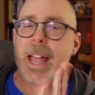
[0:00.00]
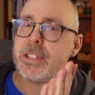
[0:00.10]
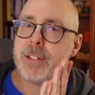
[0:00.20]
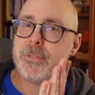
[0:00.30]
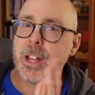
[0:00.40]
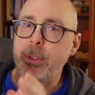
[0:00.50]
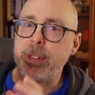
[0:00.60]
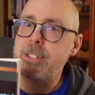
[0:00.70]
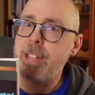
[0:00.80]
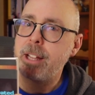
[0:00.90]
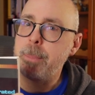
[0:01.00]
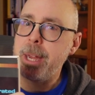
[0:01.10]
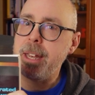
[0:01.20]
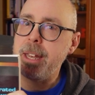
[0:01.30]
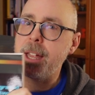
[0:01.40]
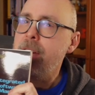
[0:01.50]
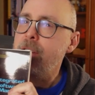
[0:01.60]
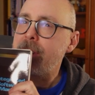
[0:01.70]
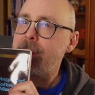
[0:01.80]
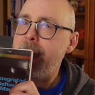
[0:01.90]
as I've done with the encyclopedia,
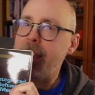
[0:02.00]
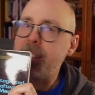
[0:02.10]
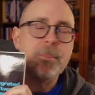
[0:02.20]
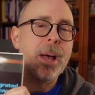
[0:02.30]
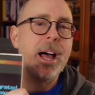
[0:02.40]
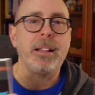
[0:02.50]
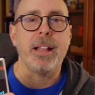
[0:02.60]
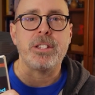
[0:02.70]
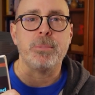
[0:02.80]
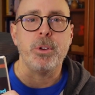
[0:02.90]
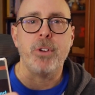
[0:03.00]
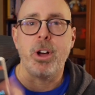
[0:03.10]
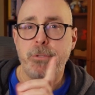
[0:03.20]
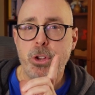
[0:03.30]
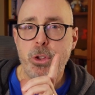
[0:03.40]
just kind of hit some highlights and move on.